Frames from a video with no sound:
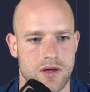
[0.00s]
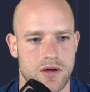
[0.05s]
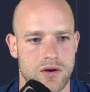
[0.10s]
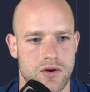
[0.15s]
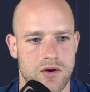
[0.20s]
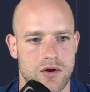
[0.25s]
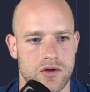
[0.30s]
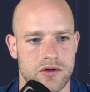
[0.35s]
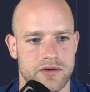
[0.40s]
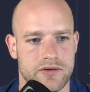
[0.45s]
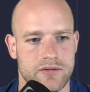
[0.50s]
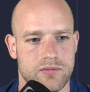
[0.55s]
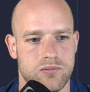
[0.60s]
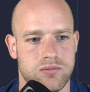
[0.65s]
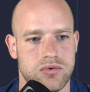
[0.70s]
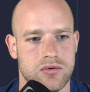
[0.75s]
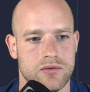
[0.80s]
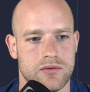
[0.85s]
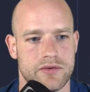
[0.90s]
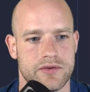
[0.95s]

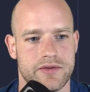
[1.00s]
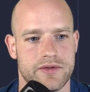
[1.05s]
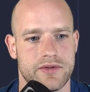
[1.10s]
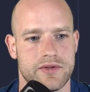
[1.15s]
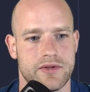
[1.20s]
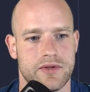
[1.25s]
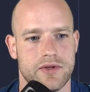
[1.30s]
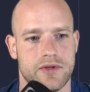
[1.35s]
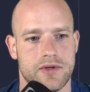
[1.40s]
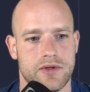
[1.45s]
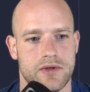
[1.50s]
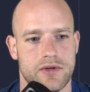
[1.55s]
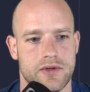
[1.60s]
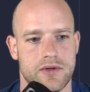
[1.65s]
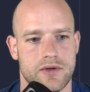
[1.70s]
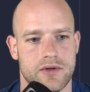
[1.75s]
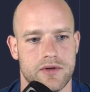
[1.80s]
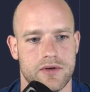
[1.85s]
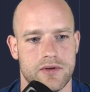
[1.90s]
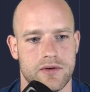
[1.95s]
Output
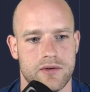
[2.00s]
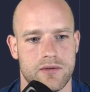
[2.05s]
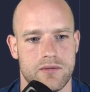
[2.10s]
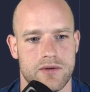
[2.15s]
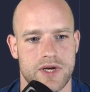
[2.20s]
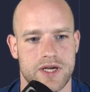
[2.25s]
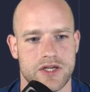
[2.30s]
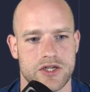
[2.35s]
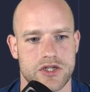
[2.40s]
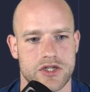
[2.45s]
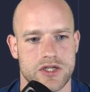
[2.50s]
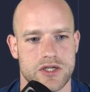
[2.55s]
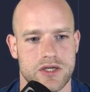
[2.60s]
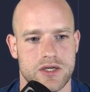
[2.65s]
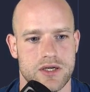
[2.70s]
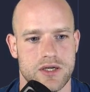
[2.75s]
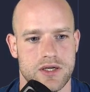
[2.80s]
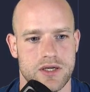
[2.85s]
range.